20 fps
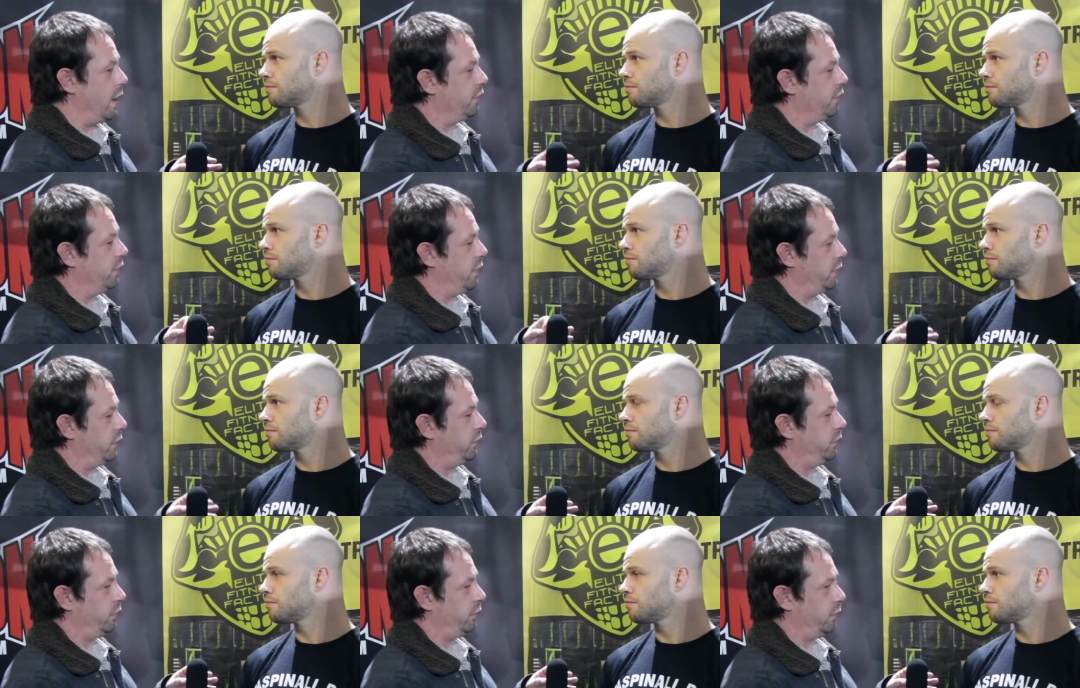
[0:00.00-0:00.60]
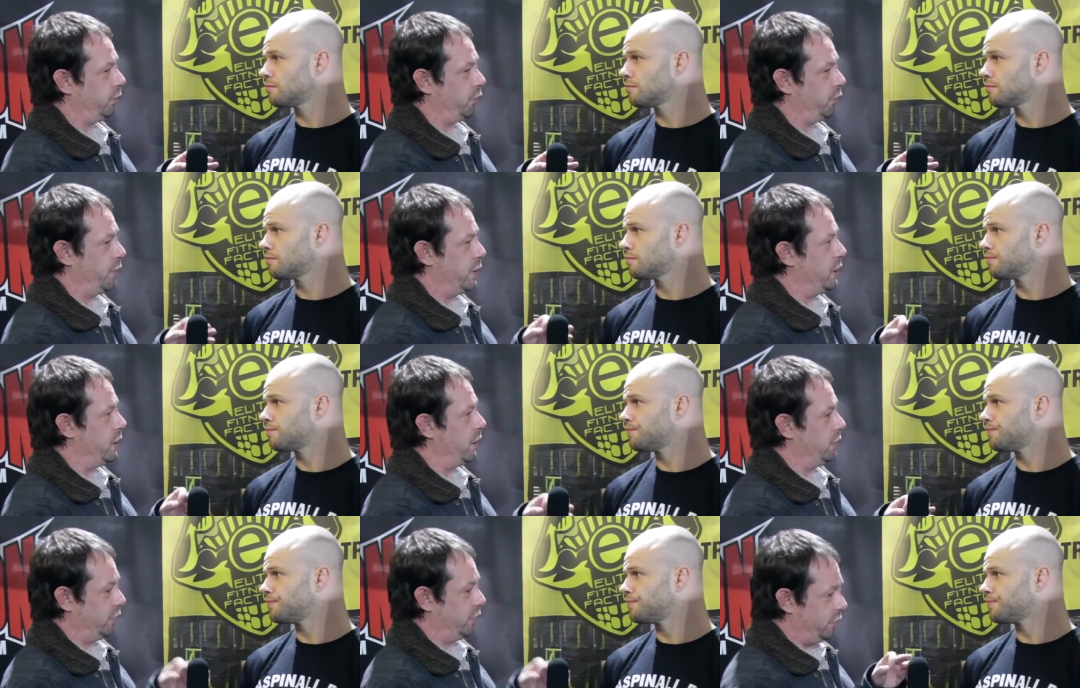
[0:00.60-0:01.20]
Speaker 1: Is this for,
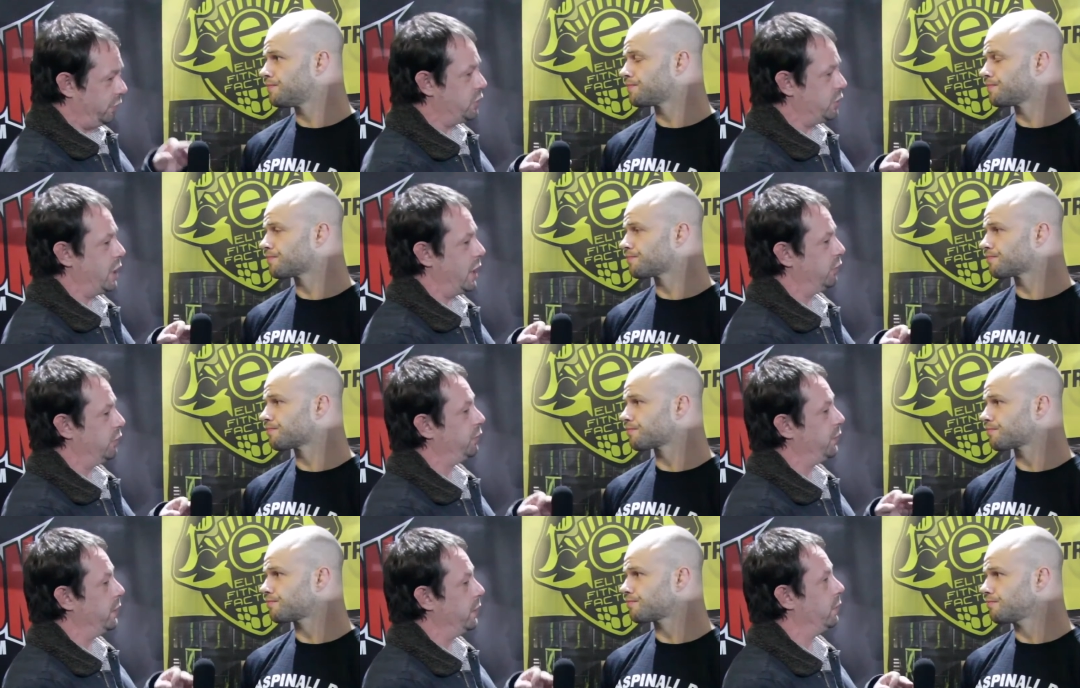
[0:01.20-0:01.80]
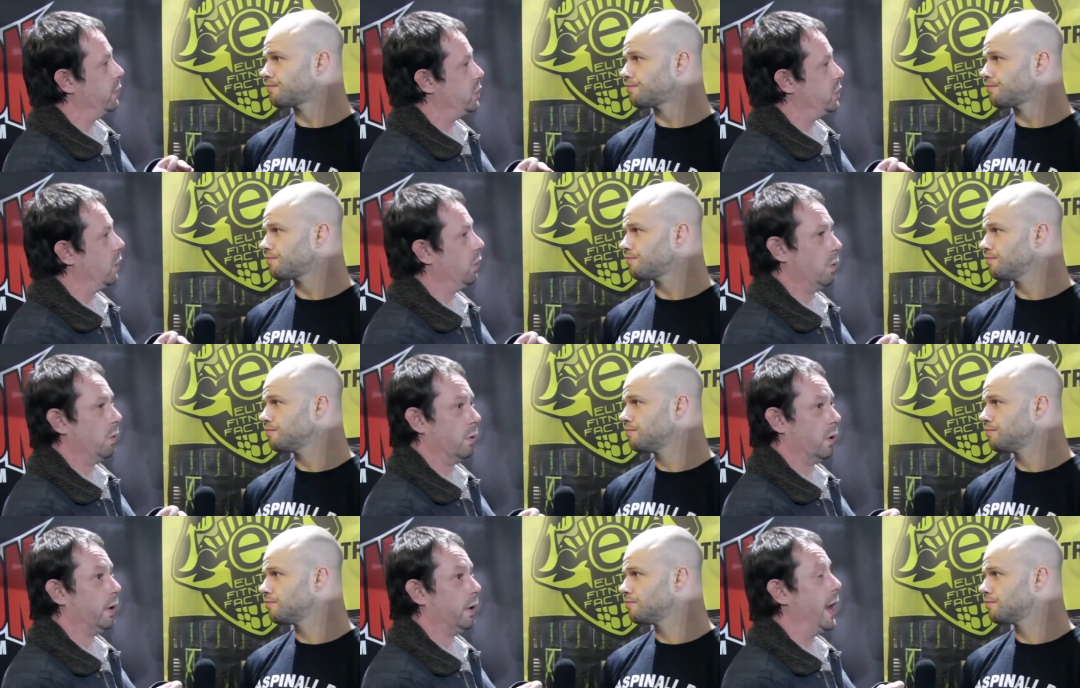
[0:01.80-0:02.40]
is this a chance for you to show
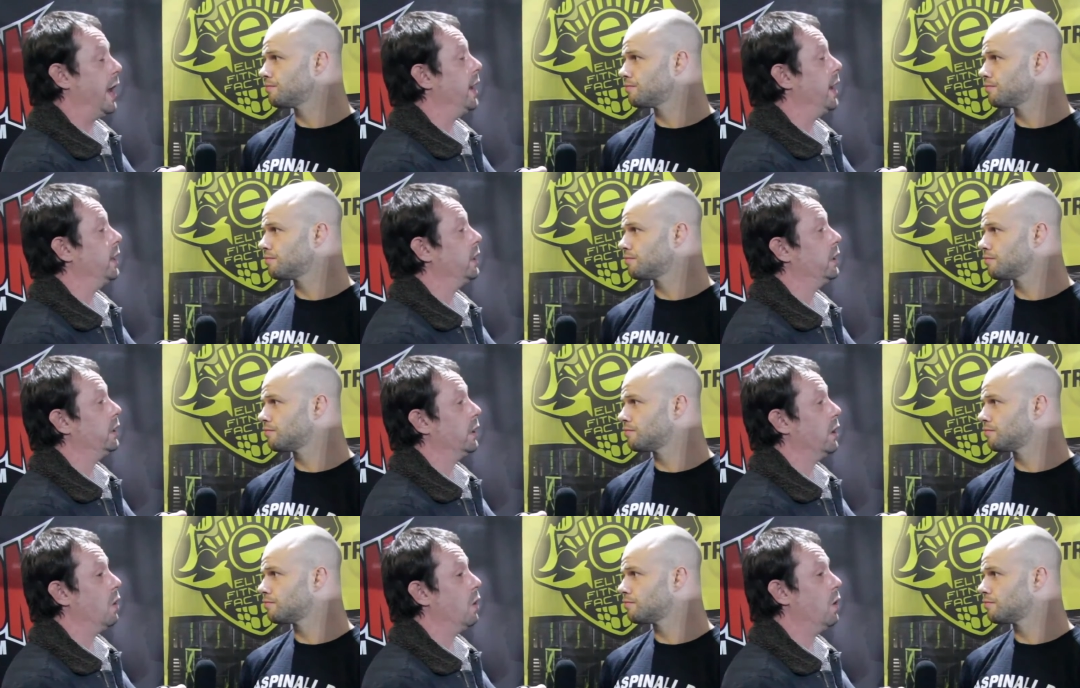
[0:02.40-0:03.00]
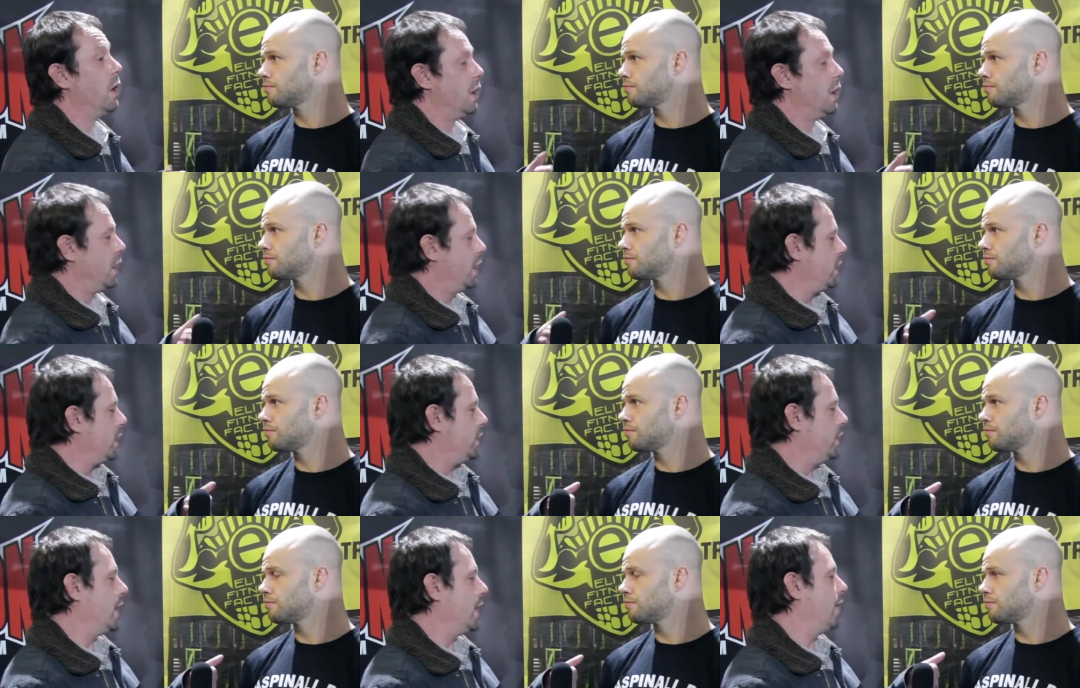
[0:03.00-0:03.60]
the world? Hey, you know,
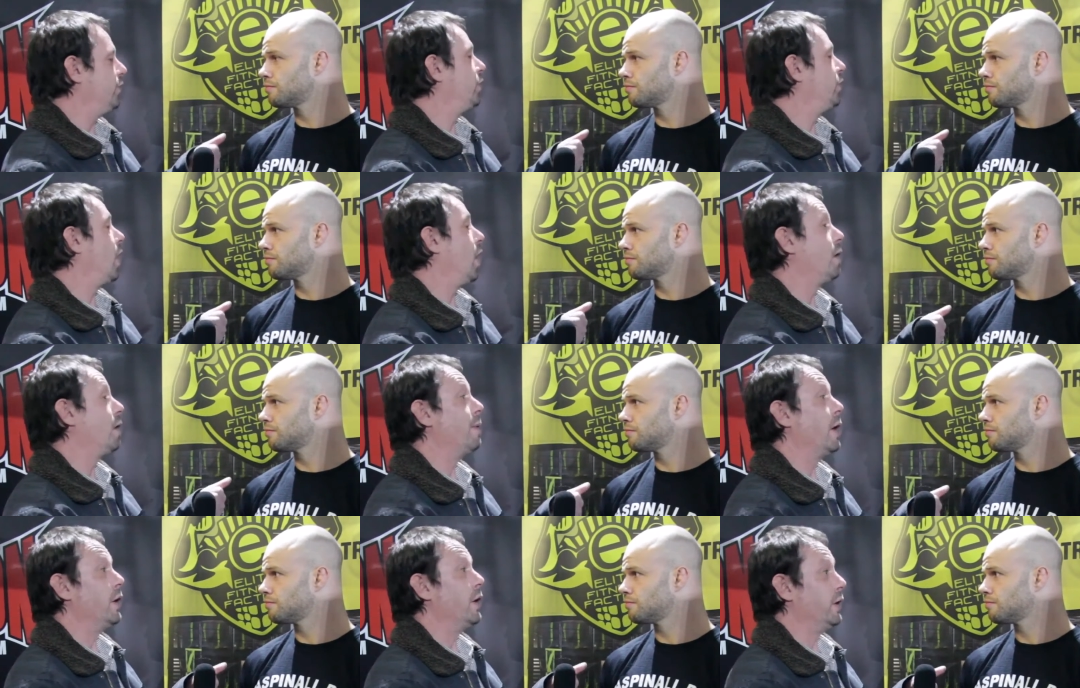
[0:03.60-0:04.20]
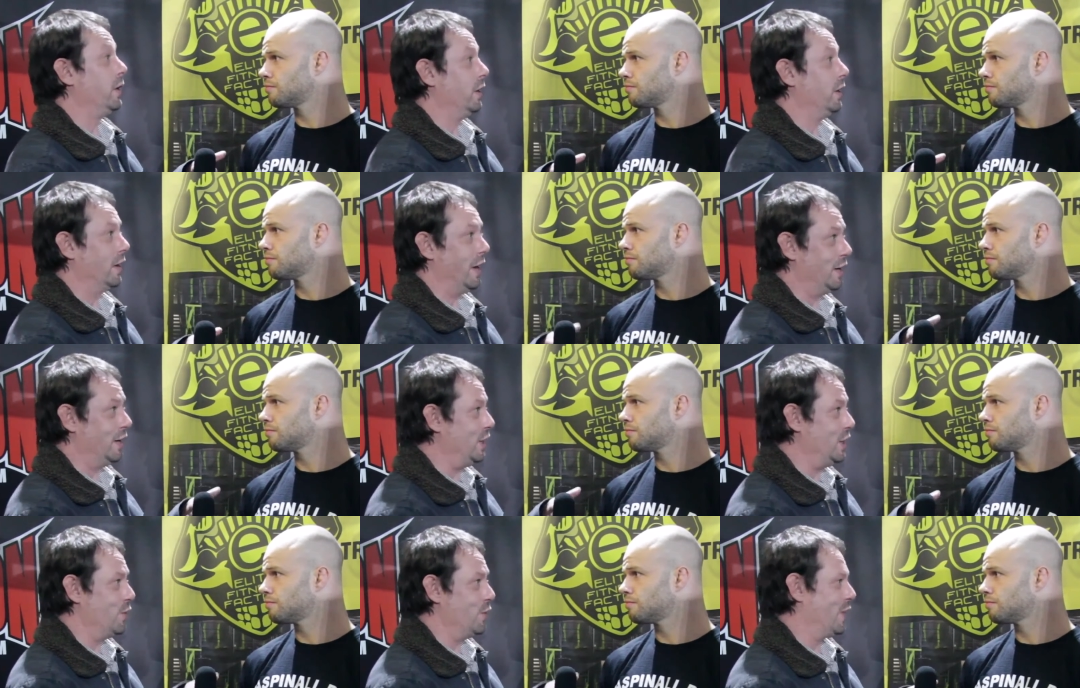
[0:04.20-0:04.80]
you guys talk about
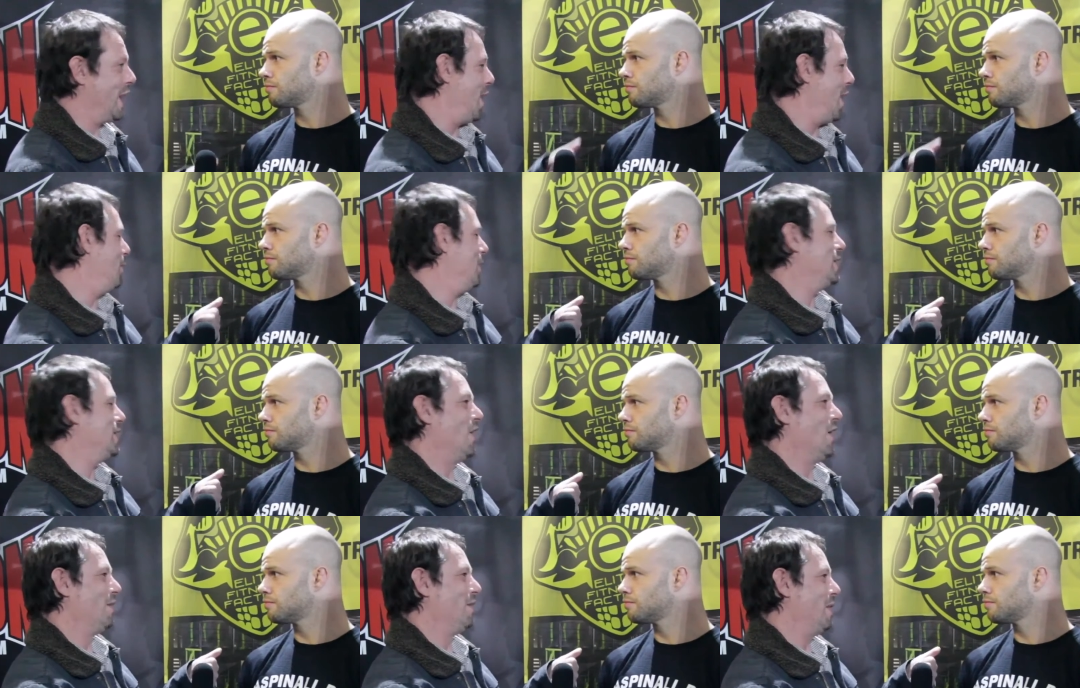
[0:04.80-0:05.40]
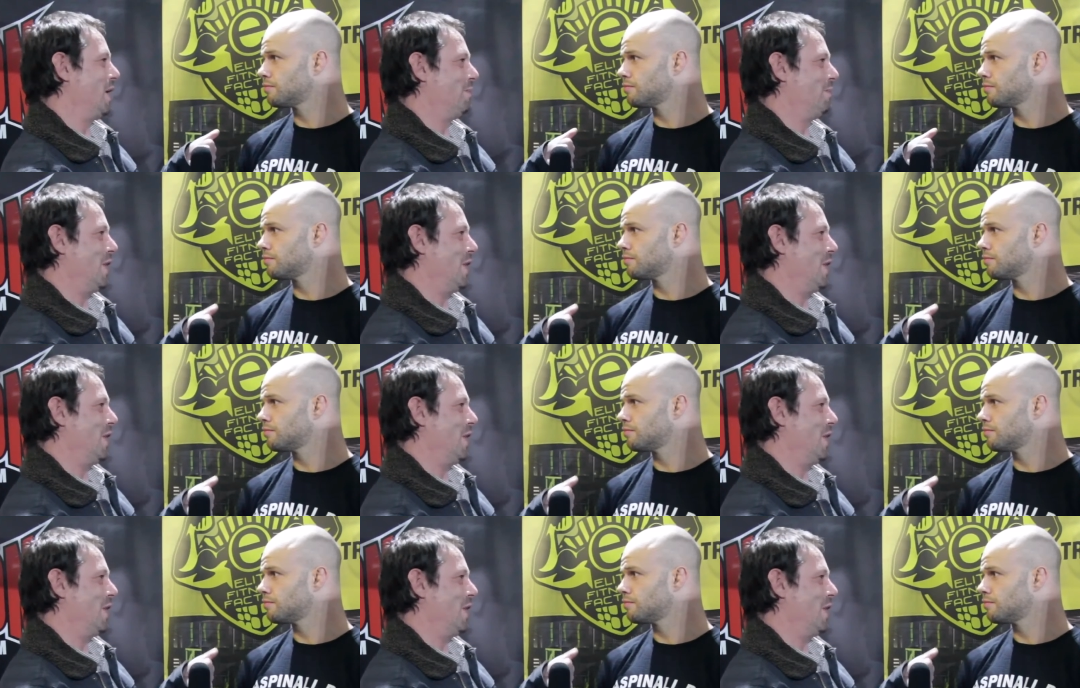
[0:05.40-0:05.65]
in the UK. We talk about our